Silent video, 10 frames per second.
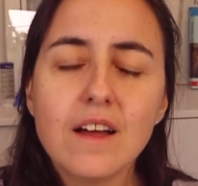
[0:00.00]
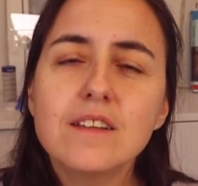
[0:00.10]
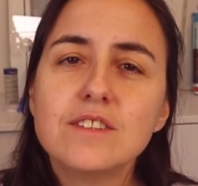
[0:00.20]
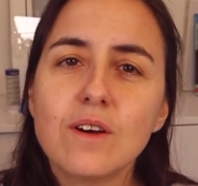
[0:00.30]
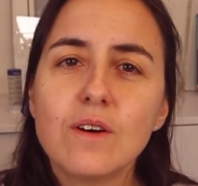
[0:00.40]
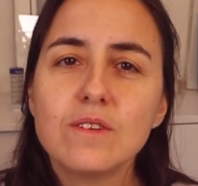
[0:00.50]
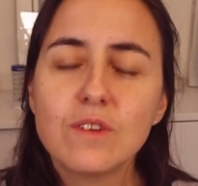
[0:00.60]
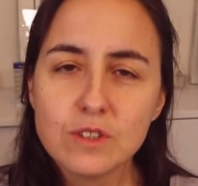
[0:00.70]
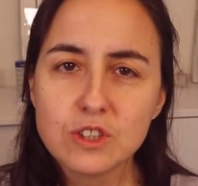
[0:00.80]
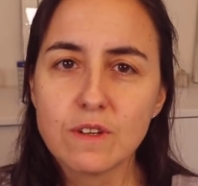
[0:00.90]
So
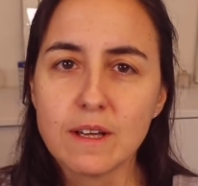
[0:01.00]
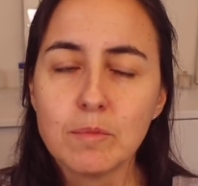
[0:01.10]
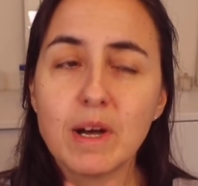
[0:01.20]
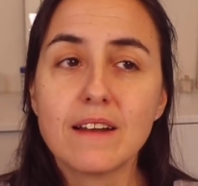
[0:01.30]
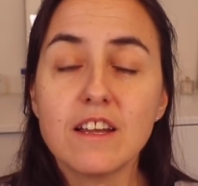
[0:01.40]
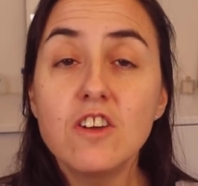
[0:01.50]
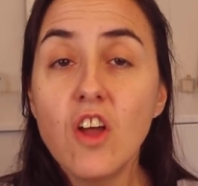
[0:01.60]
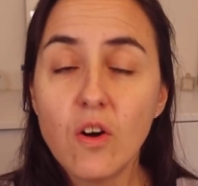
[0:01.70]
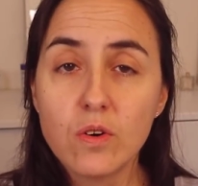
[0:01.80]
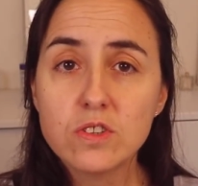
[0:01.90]
those three, but
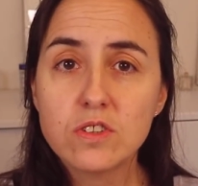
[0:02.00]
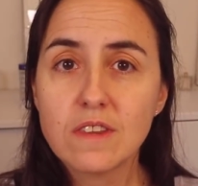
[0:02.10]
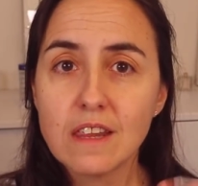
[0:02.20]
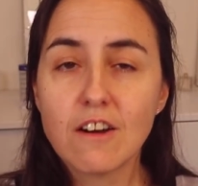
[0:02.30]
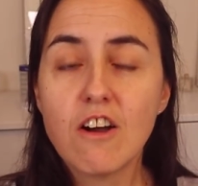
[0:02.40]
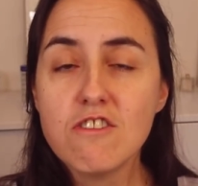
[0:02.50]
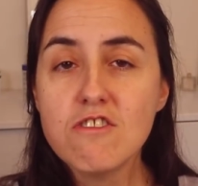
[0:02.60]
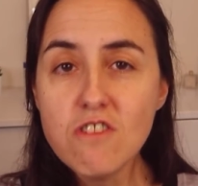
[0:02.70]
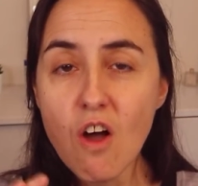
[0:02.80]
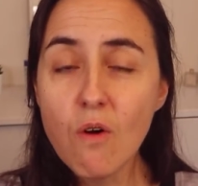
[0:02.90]
note that there are
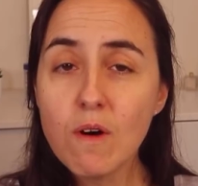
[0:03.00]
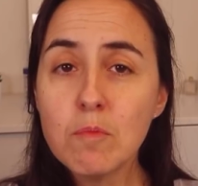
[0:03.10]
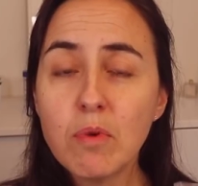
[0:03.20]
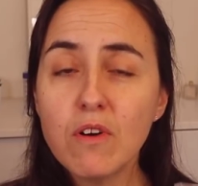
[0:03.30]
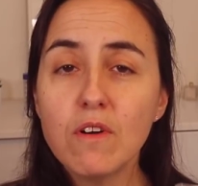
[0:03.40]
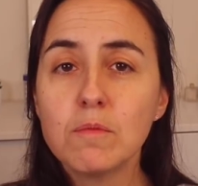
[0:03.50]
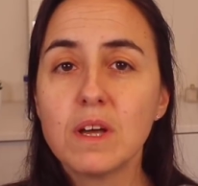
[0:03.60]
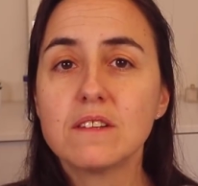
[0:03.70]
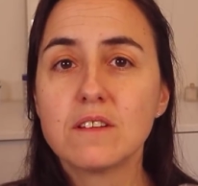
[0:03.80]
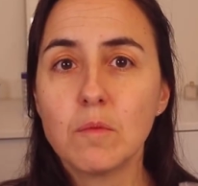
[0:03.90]
no
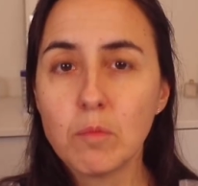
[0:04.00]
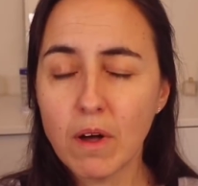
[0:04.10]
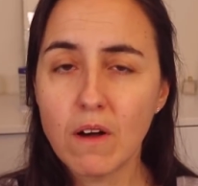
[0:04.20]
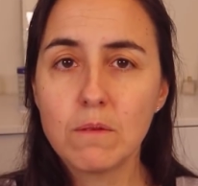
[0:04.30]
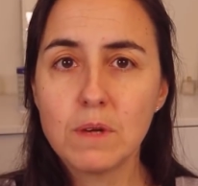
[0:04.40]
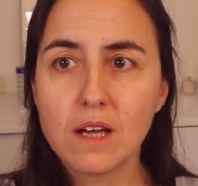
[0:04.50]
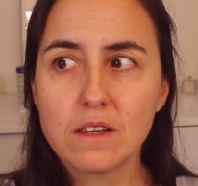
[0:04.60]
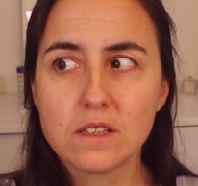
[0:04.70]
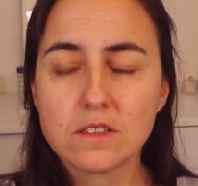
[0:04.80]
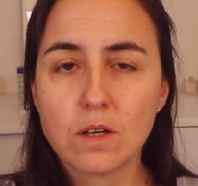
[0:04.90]
improvements on Power BI
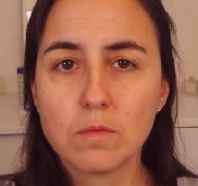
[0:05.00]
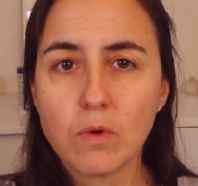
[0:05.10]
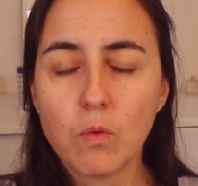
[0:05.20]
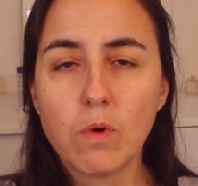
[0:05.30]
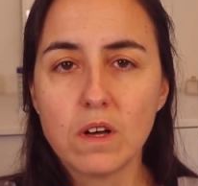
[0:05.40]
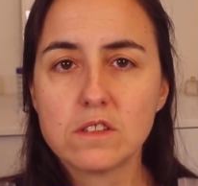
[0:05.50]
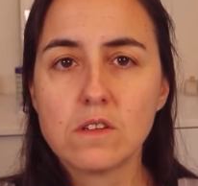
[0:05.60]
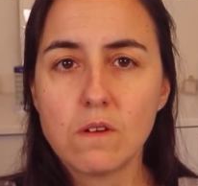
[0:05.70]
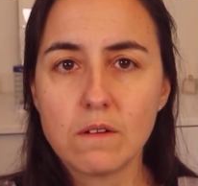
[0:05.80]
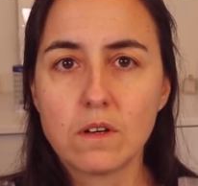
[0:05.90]
Desktop
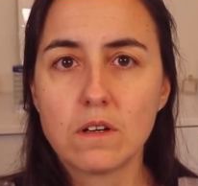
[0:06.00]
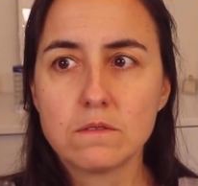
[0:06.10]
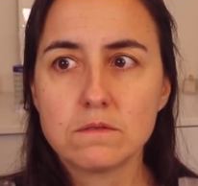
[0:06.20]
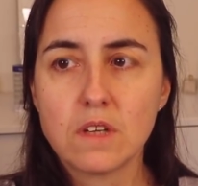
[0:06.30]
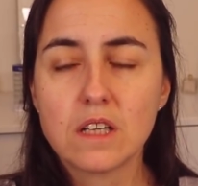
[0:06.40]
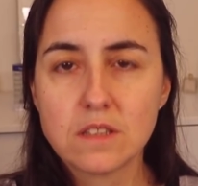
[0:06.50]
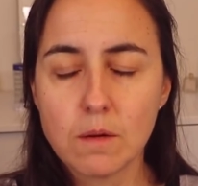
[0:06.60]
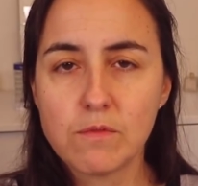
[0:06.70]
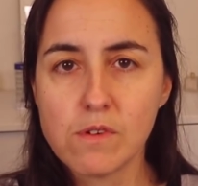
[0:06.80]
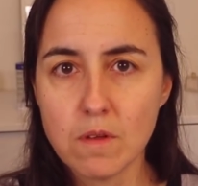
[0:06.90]
whatsoever,
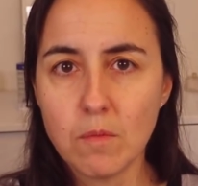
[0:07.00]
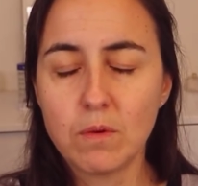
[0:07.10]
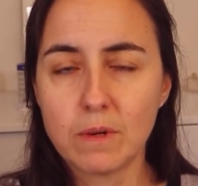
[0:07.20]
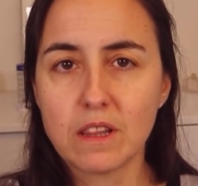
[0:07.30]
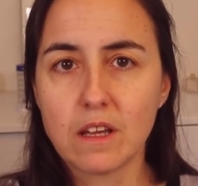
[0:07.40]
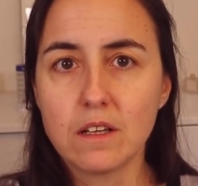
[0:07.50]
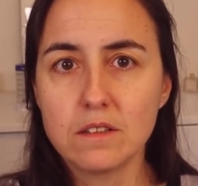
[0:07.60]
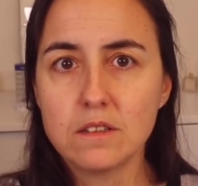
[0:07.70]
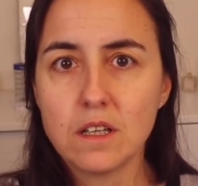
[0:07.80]
except for the mobile thing,